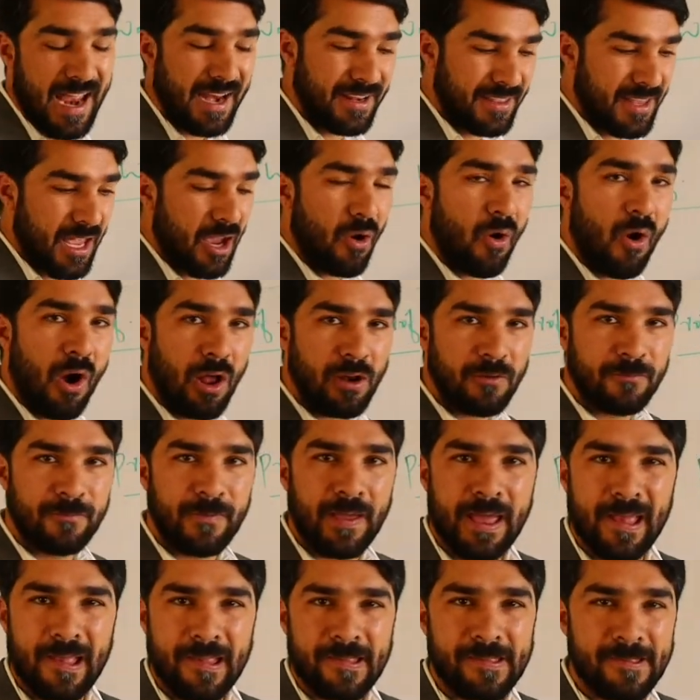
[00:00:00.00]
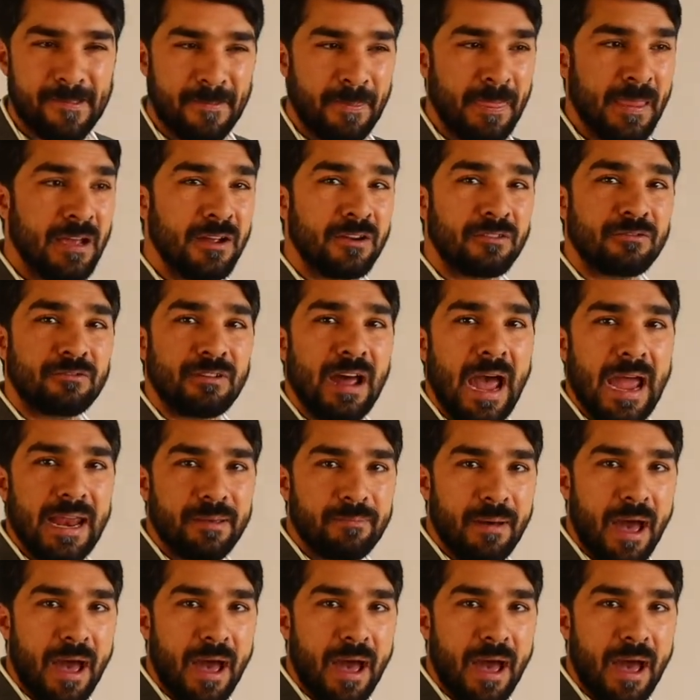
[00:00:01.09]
and they always write